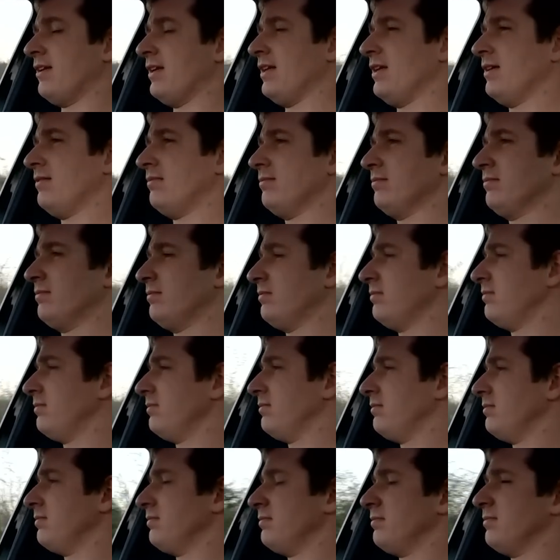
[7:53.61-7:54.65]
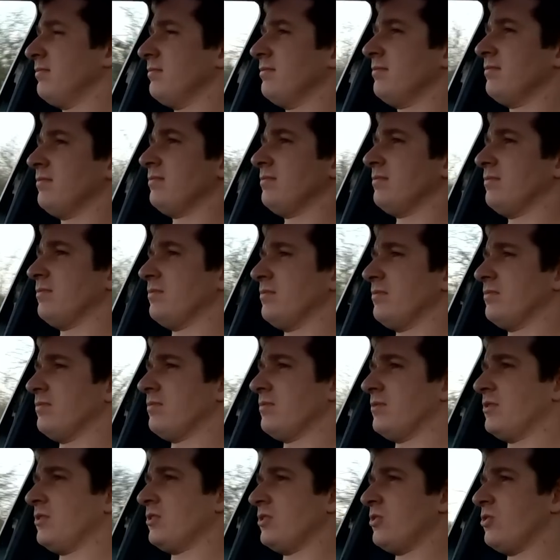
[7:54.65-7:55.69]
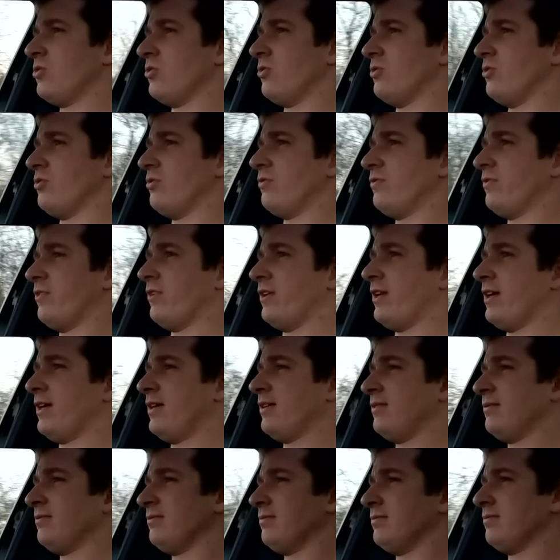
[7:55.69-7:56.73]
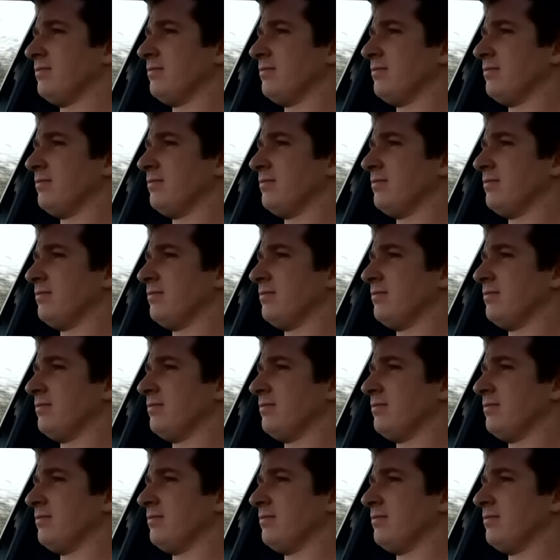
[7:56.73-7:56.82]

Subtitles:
good enough for now.